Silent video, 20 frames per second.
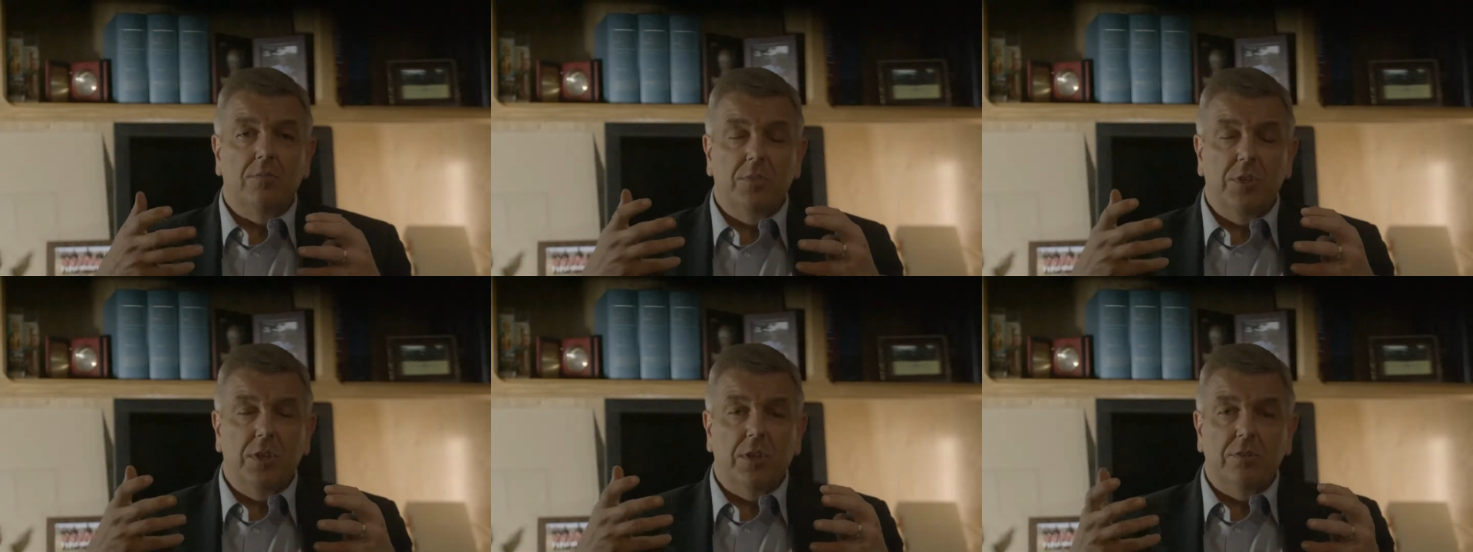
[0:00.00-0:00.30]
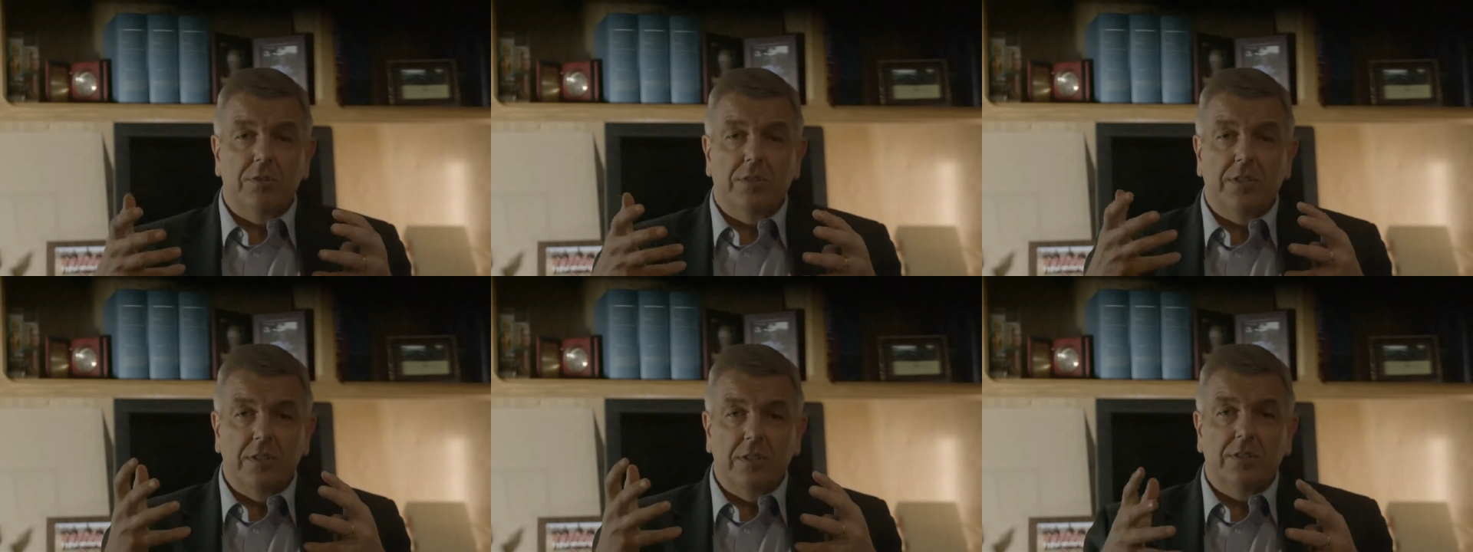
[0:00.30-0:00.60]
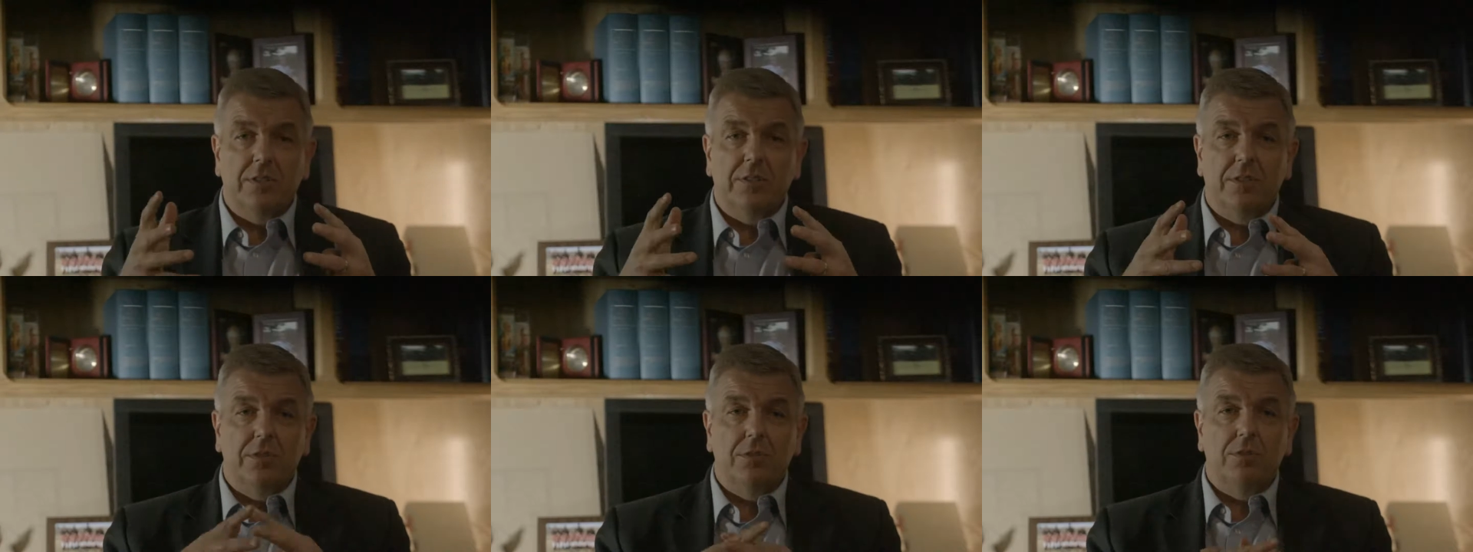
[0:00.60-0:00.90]
to
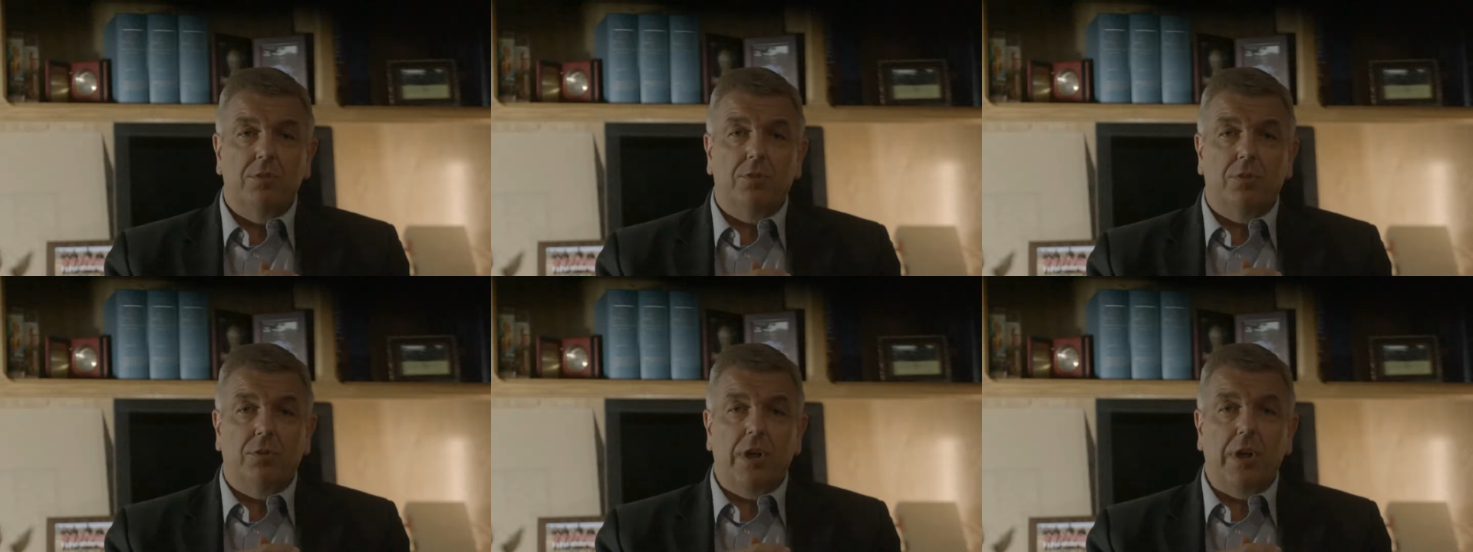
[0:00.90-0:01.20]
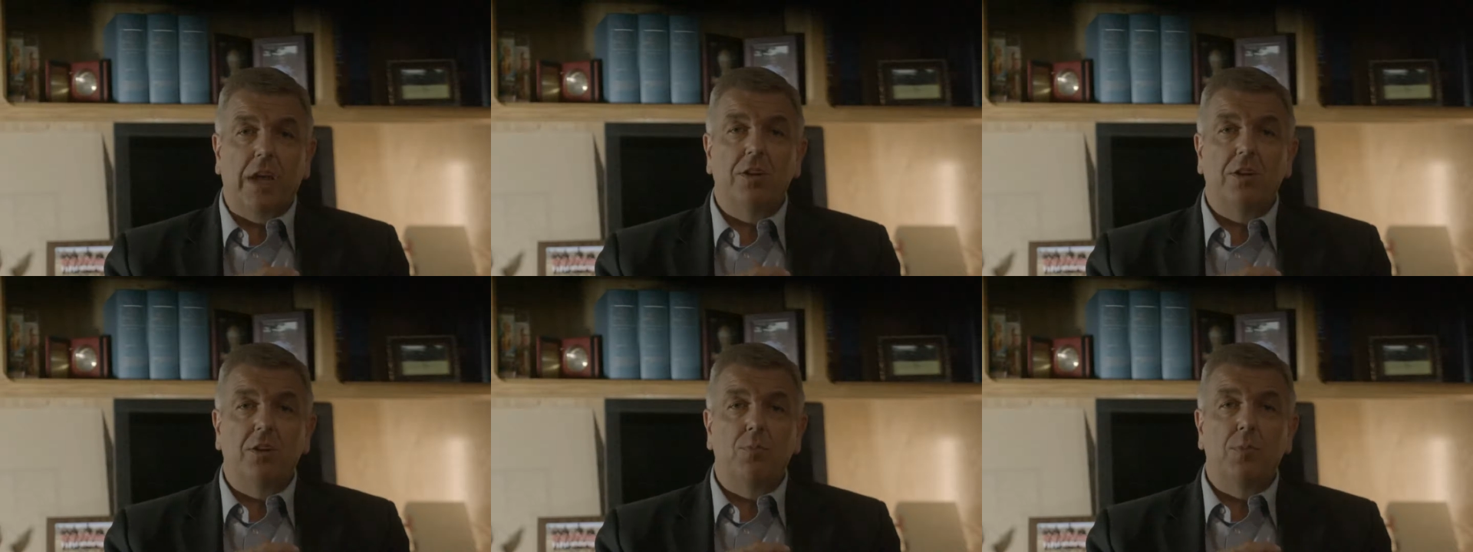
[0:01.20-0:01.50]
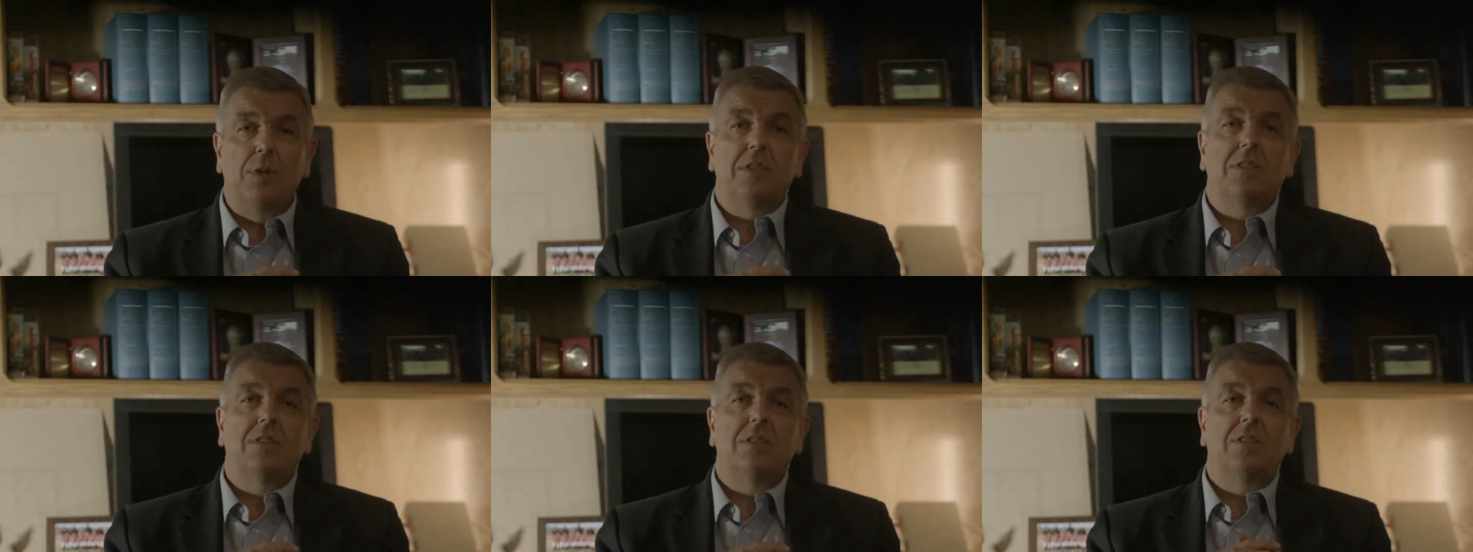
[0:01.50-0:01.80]
create new
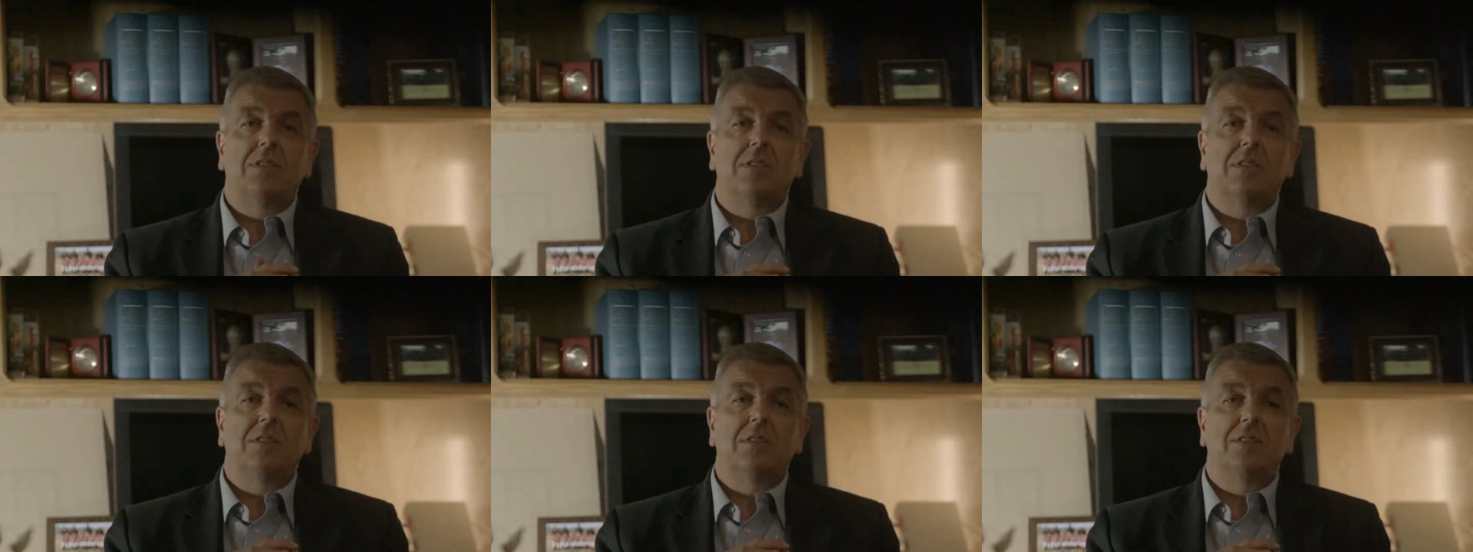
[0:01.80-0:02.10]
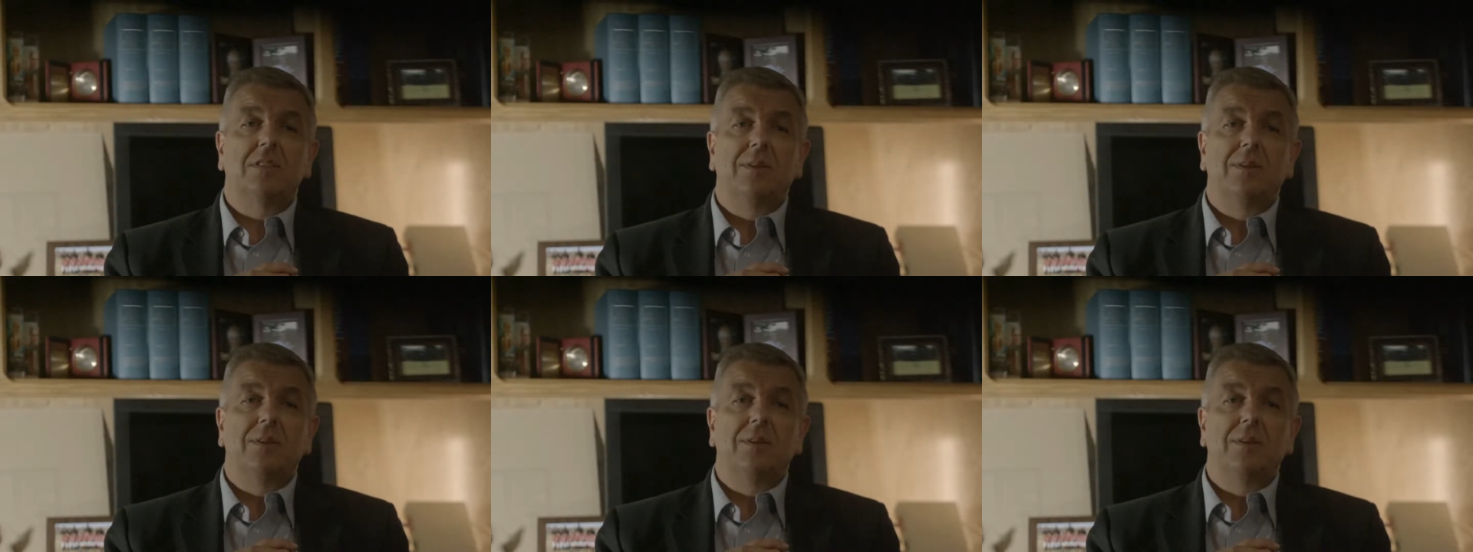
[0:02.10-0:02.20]
businesses